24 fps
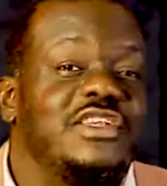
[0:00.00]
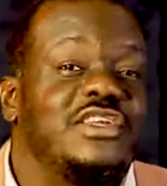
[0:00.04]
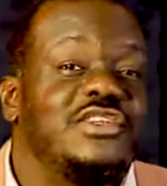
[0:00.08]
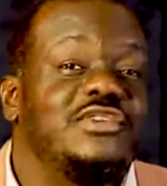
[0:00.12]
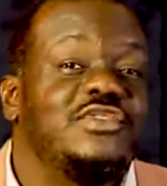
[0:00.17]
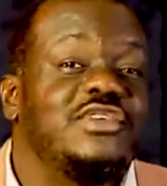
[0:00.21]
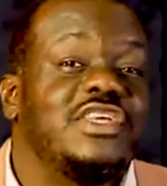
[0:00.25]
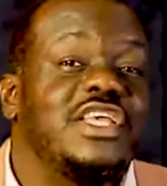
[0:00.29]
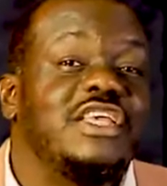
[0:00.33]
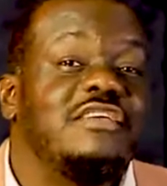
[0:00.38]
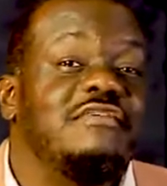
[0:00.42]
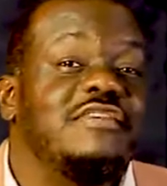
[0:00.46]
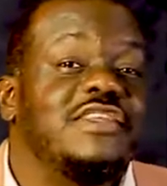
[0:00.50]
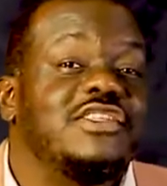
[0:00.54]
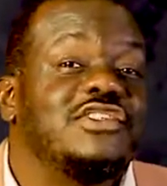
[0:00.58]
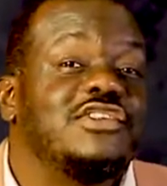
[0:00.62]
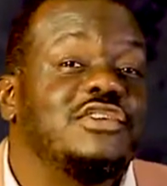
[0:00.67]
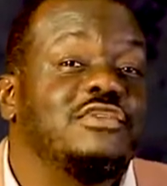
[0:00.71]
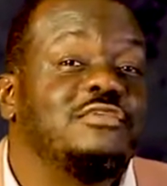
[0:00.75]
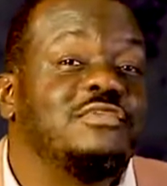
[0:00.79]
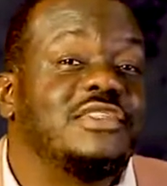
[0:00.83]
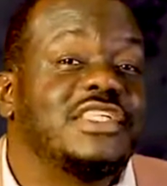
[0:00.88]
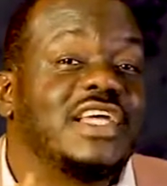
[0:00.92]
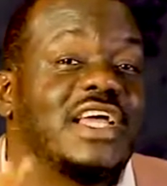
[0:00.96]
you need to give it
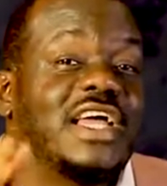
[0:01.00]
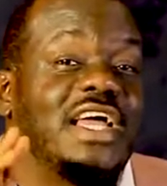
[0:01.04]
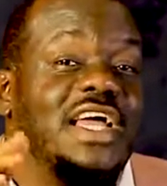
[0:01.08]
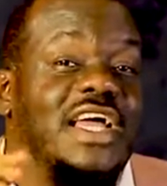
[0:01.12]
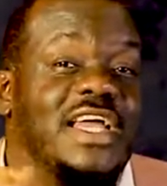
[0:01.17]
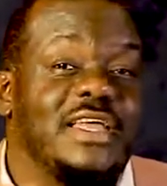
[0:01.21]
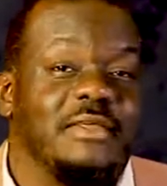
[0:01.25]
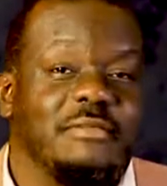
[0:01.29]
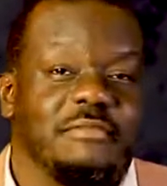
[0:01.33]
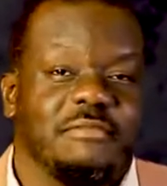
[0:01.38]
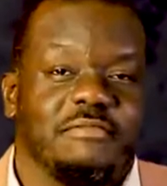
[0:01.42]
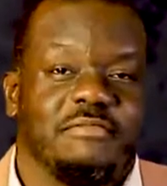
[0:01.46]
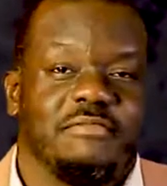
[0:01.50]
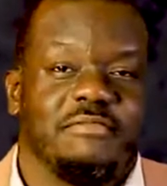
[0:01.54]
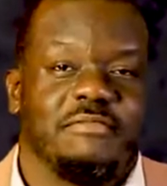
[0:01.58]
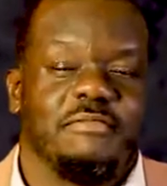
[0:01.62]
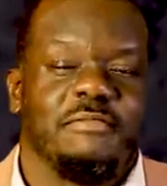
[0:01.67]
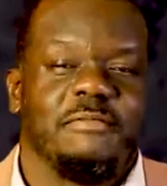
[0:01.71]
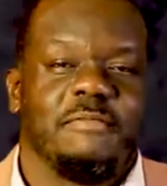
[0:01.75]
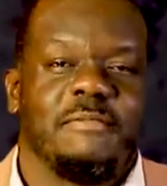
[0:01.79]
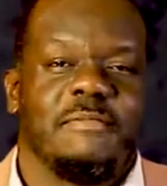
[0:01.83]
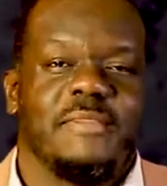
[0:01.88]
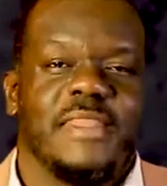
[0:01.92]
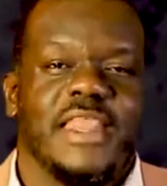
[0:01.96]
some time.
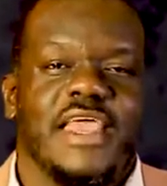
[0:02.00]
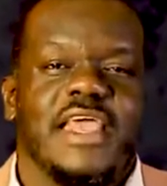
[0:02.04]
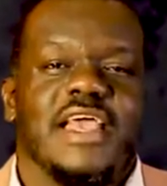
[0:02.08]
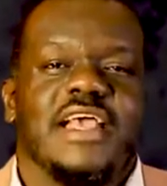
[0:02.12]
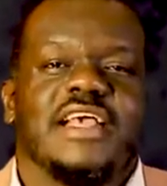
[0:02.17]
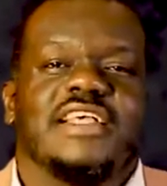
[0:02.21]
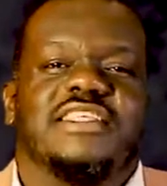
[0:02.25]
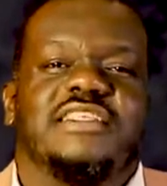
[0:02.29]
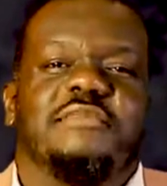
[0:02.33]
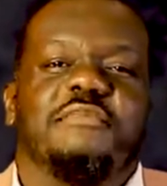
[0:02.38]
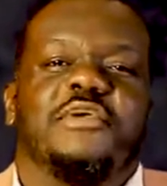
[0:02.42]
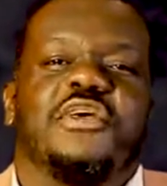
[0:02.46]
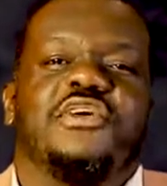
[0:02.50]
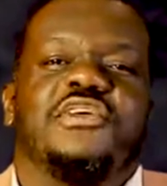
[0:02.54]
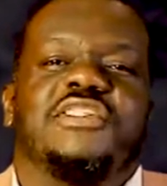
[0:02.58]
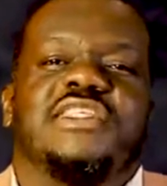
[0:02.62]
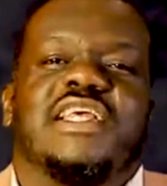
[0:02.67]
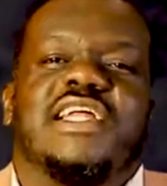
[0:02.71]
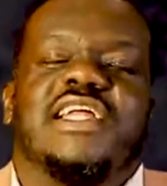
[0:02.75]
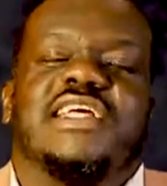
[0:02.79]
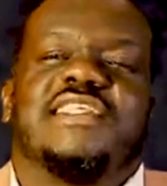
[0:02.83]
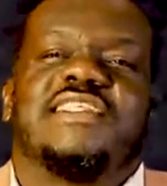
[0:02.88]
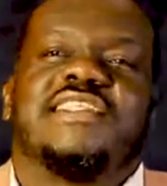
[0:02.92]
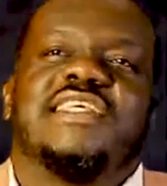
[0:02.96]
You see, because
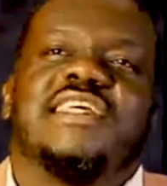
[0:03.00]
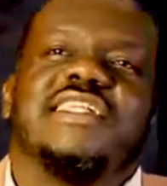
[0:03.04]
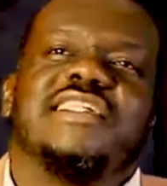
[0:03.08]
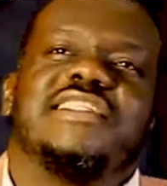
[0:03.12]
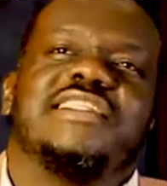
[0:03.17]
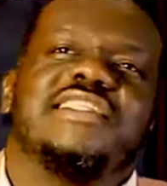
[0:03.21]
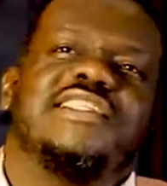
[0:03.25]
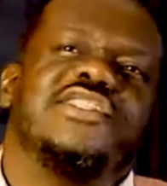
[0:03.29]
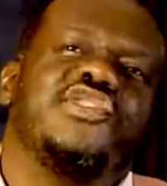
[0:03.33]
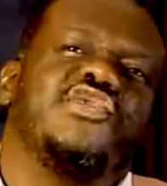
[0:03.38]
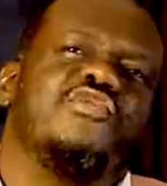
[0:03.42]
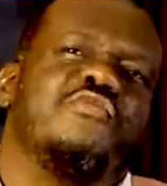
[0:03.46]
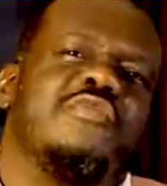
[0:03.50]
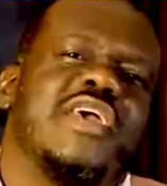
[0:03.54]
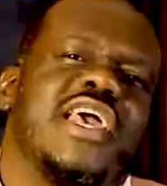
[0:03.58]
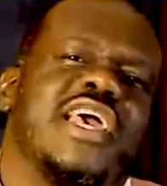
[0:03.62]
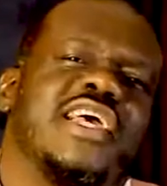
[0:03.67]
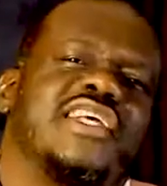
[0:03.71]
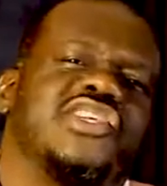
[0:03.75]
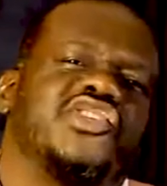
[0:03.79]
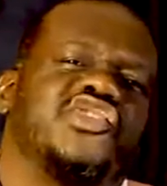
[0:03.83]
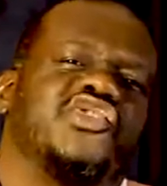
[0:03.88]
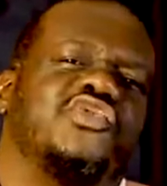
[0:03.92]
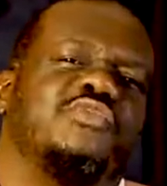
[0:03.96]
there are certain things you may
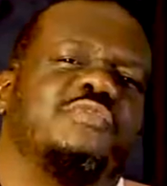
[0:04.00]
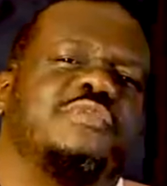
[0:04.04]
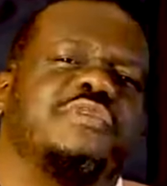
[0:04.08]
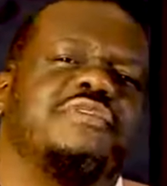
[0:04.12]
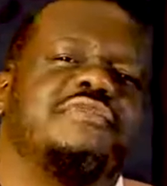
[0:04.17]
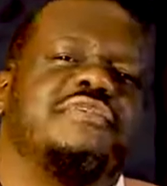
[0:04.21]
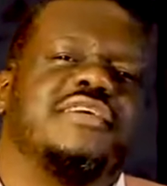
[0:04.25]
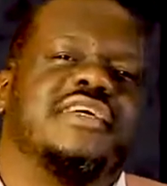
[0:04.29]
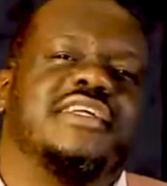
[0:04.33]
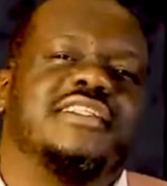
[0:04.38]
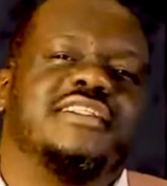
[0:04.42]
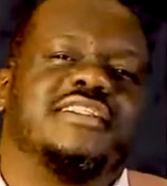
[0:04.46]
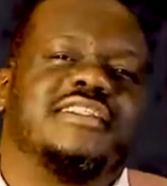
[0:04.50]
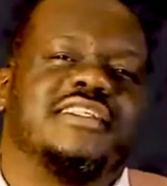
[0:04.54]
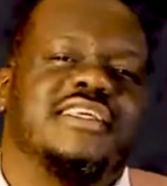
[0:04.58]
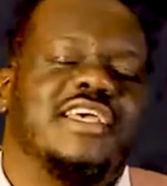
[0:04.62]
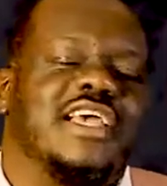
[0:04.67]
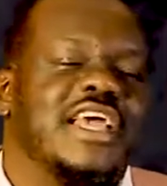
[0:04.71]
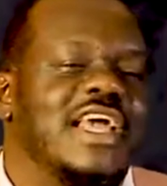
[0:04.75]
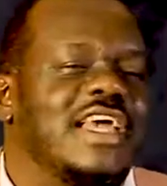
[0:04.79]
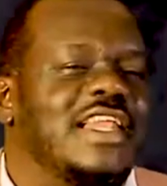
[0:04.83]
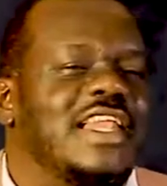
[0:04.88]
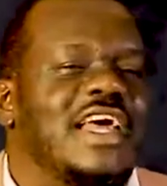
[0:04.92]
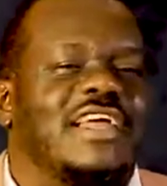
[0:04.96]
experience.
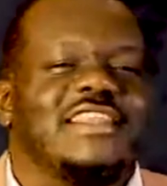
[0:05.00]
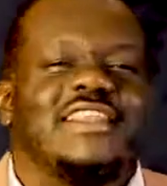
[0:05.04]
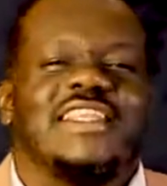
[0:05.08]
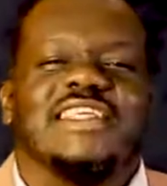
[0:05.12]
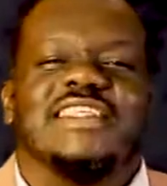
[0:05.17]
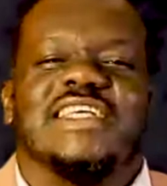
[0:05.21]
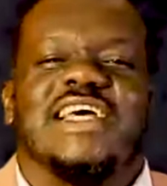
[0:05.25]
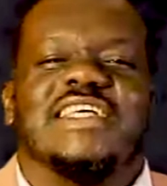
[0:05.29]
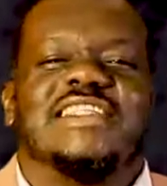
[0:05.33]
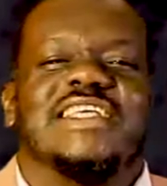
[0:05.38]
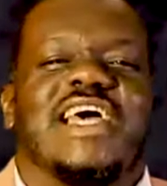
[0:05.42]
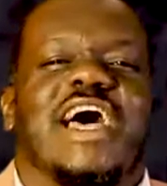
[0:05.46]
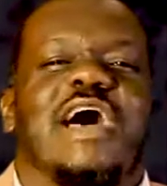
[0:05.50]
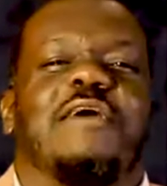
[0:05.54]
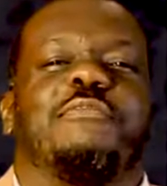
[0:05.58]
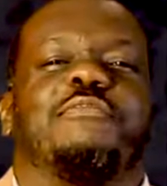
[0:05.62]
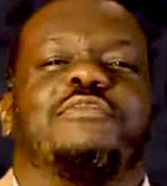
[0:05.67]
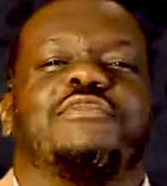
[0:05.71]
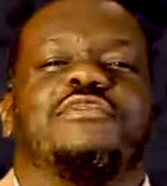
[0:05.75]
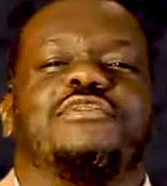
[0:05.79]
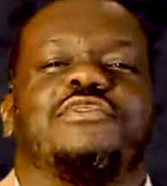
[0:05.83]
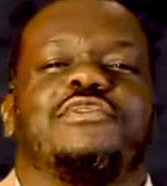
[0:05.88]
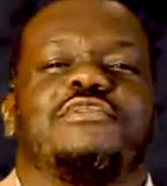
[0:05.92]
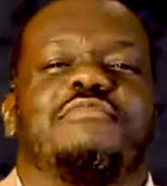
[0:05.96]
Now, this has
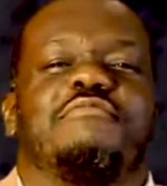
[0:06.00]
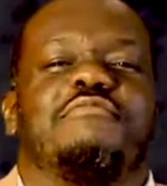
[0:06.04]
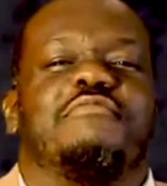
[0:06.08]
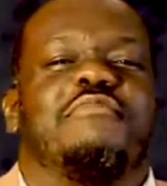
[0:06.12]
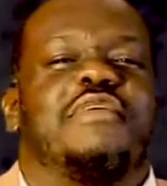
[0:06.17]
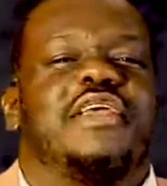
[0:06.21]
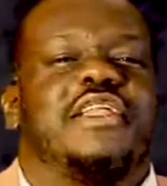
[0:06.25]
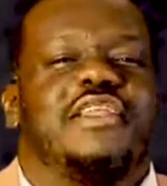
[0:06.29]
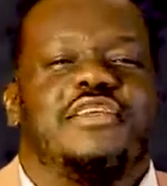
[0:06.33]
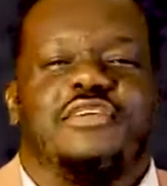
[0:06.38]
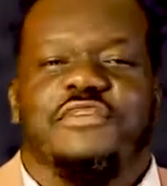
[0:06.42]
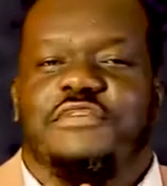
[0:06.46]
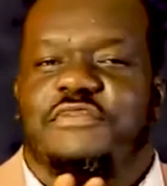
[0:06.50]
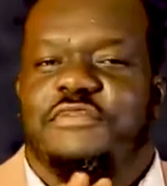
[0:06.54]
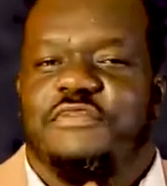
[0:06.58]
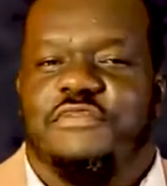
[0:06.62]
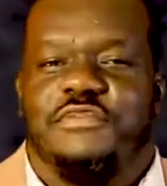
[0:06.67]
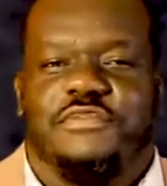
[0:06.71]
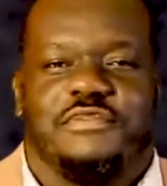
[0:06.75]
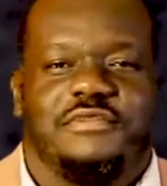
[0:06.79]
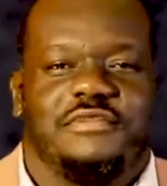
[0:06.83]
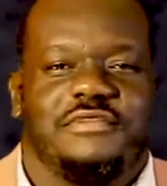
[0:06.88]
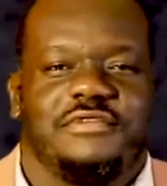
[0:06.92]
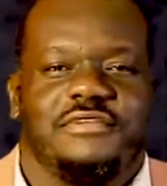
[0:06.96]
happened to many of
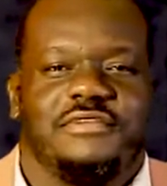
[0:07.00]
you.